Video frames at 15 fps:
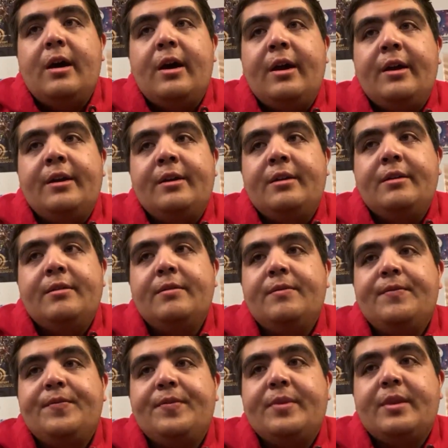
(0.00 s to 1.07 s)

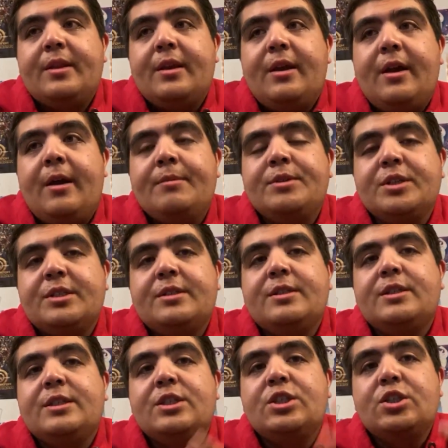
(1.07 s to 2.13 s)
I'm
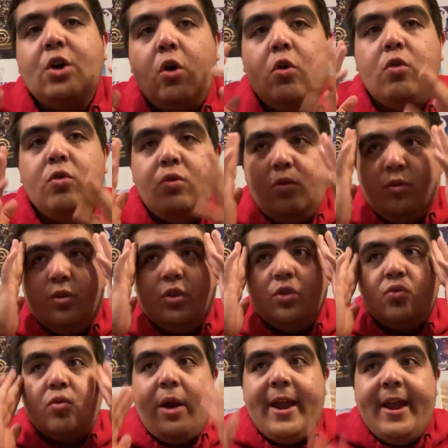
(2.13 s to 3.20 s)
just so
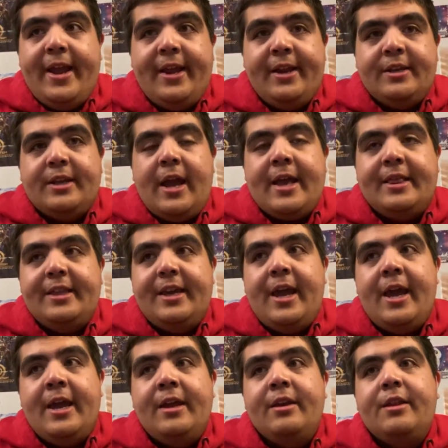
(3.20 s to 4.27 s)
drained at the
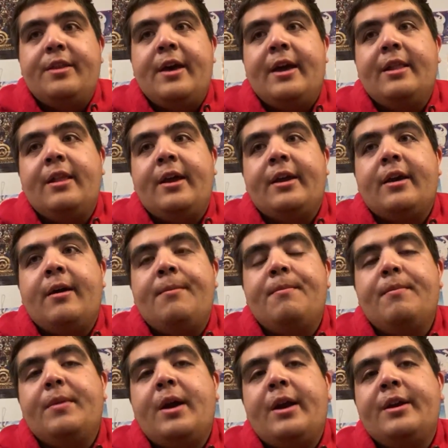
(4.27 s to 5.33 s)
end that like I
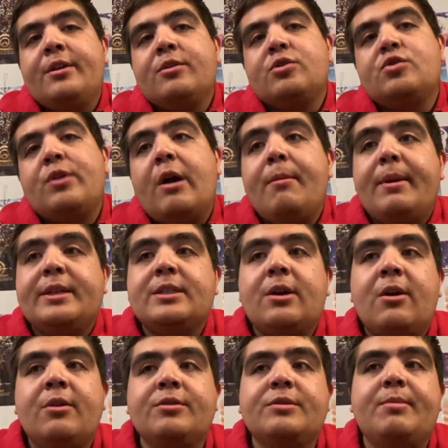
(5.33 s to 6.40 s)
either drown my
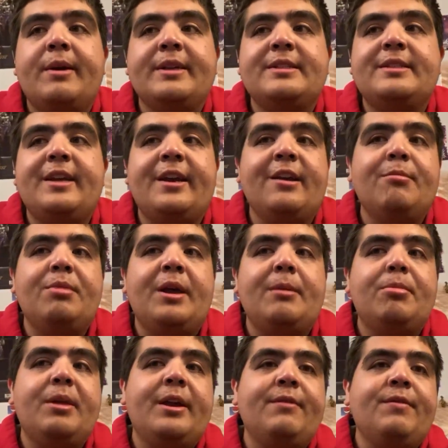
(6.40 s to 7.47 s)
sorrows by staying up late
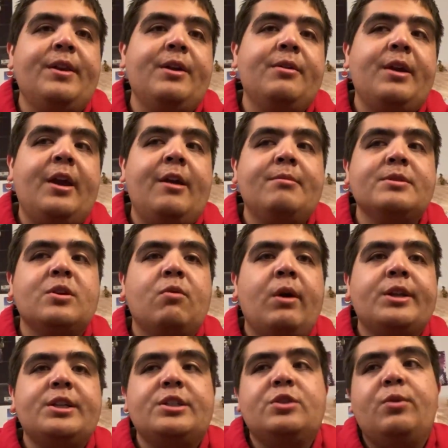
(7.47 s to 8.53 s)
playing video games or
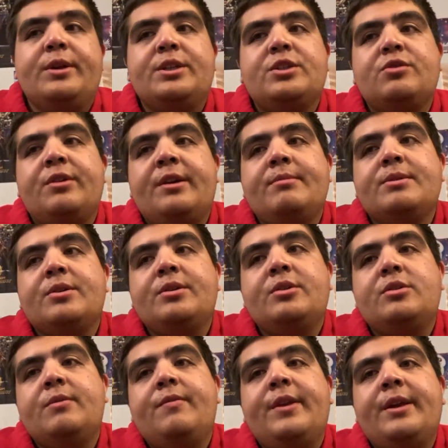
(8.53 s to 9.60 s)
watching Twitch streams or
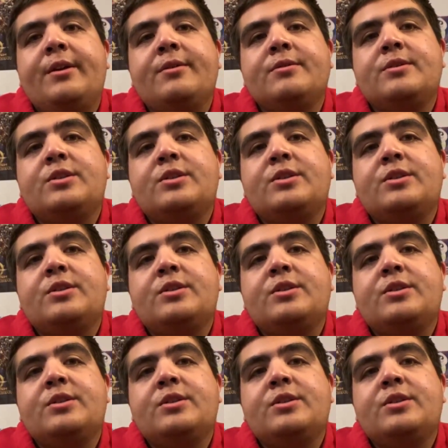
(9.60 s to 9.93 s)
YouTube videos,